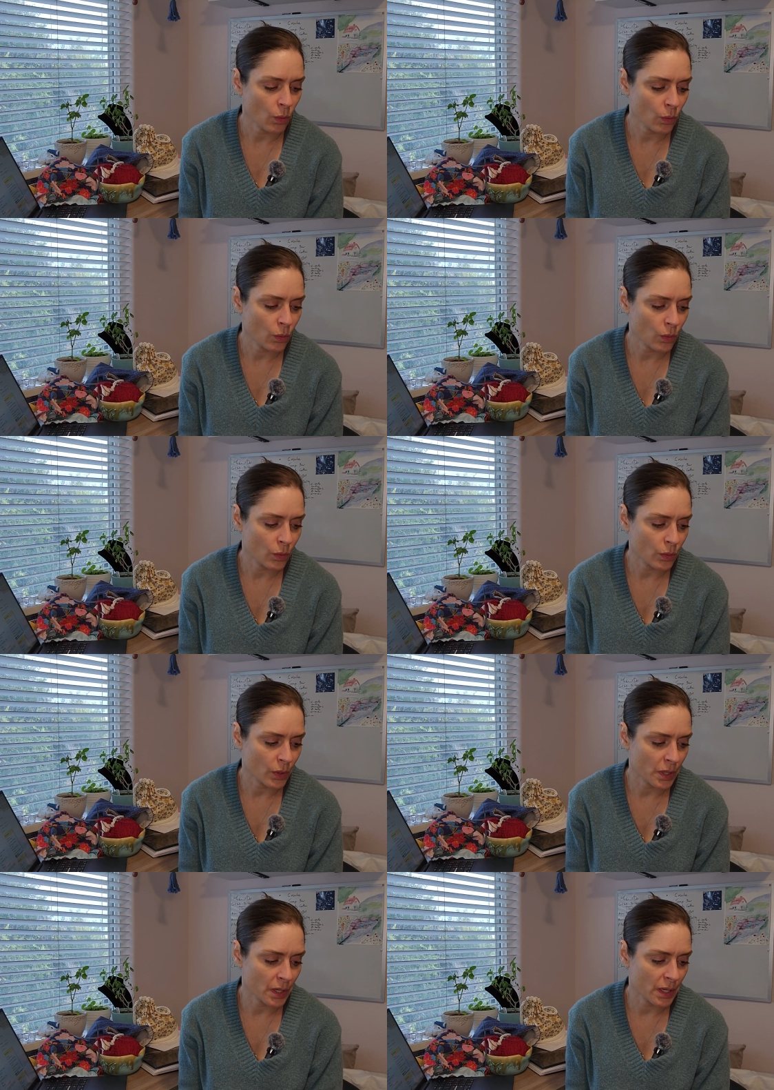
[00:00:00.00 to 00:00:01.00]

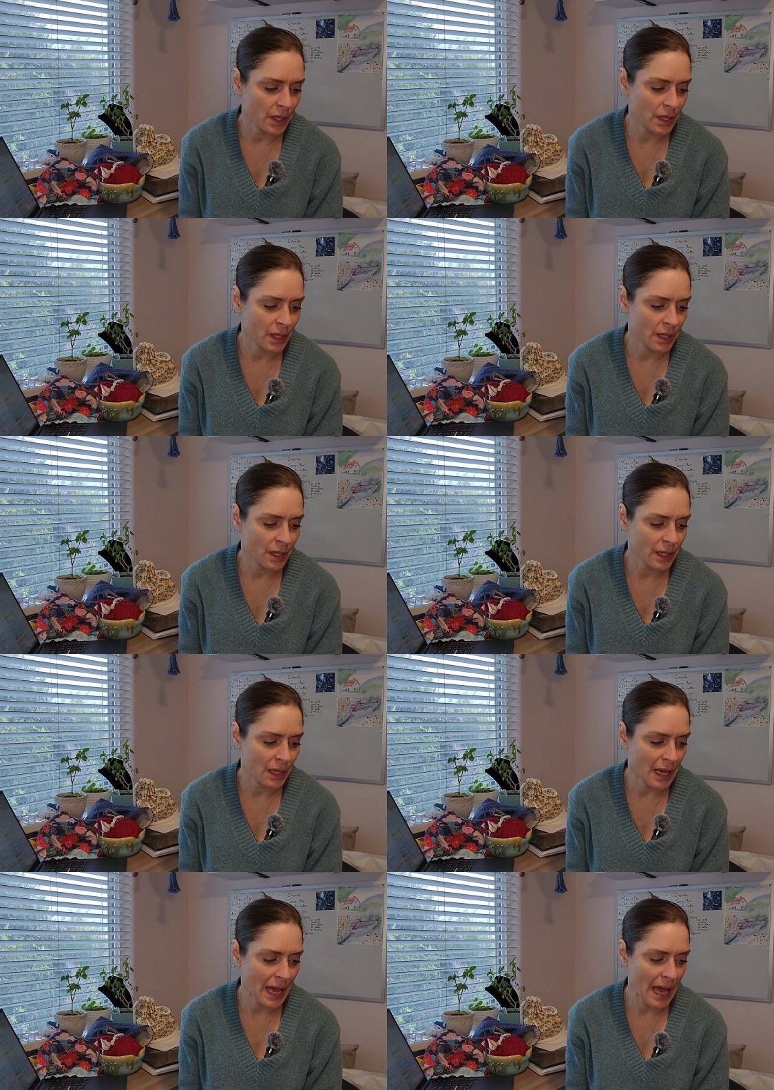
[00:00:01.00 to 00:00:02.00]
or
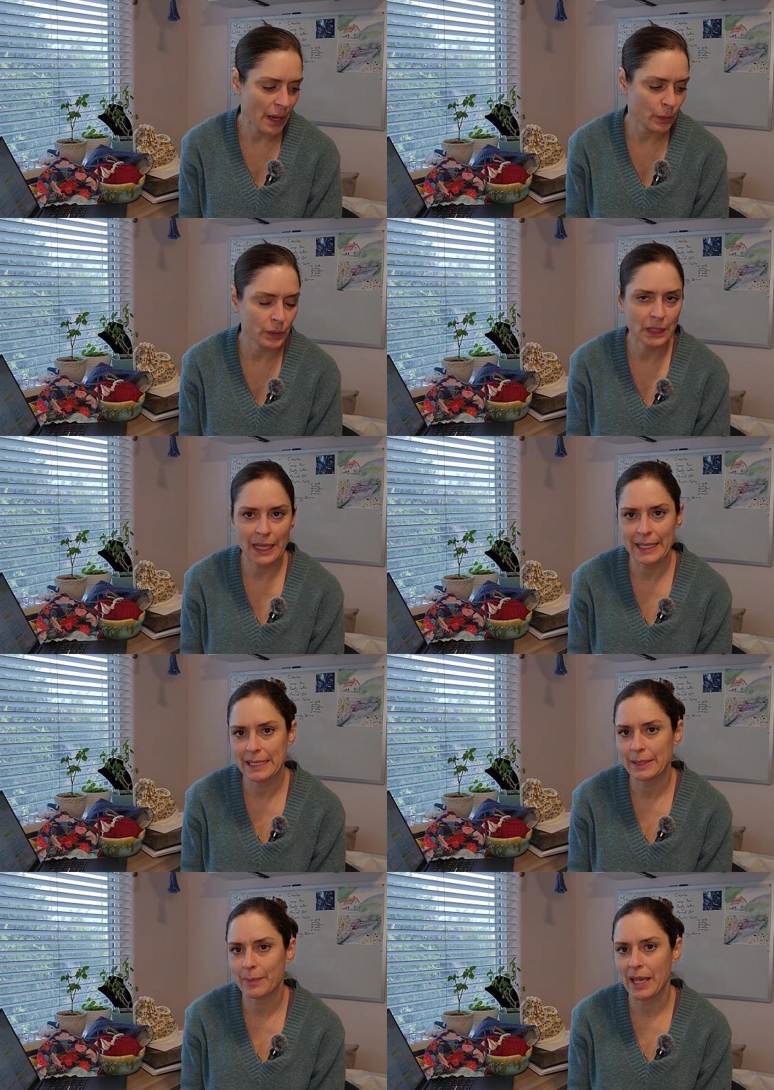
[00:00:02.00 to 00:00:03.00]
I would
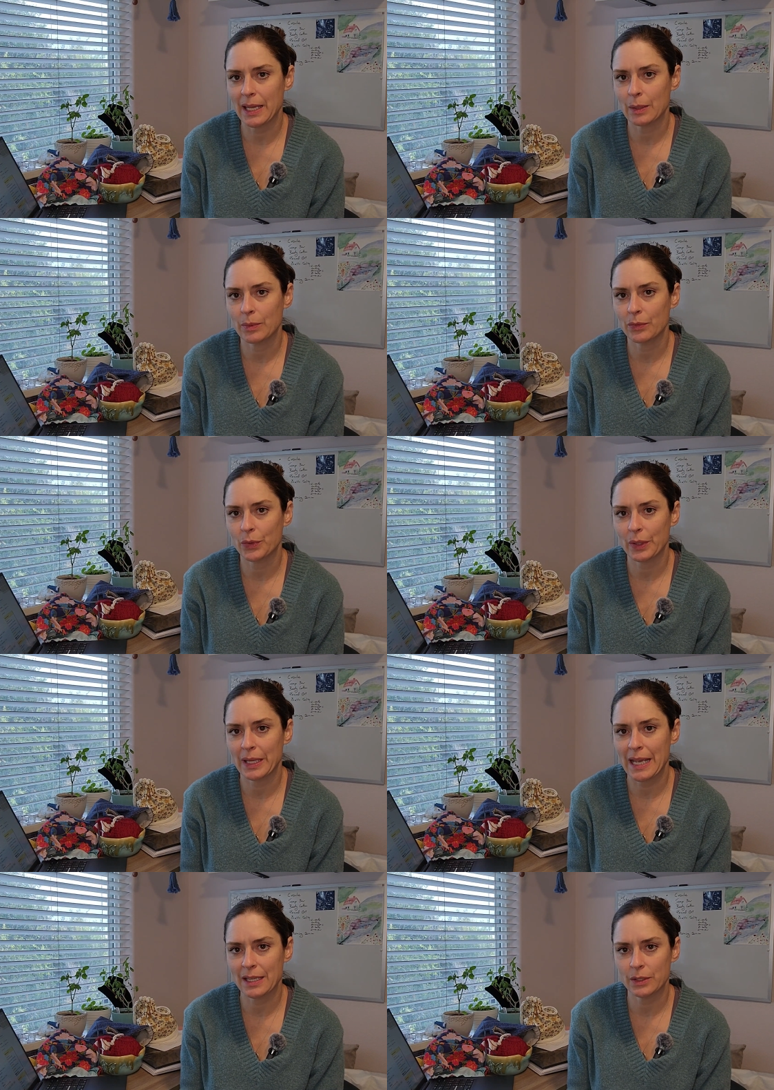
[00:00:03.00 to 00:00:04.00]
like to make before
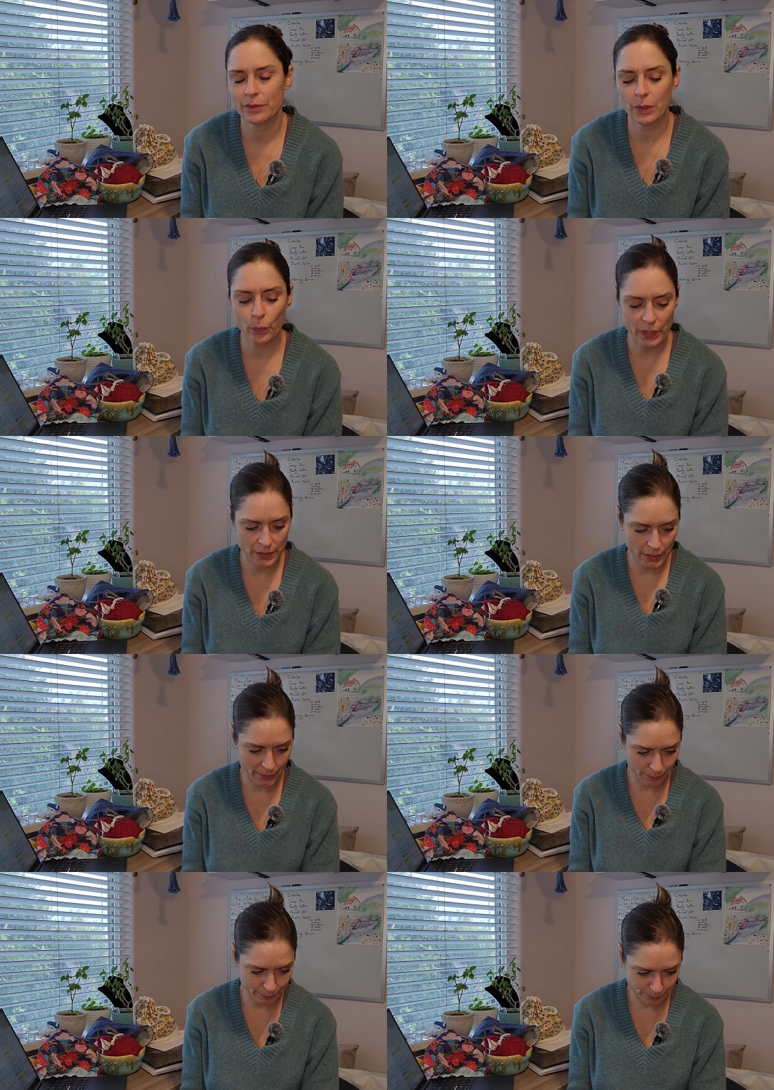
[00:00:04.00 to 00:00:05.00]
the end of the
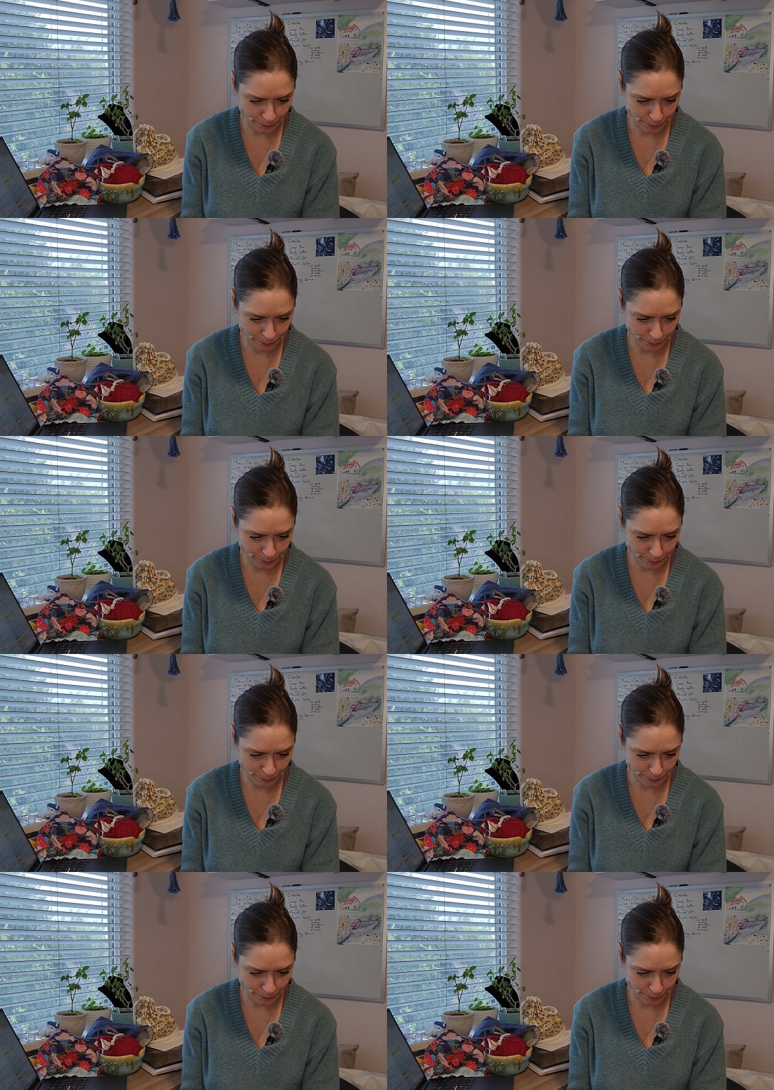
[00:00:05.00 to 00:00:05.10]
winter.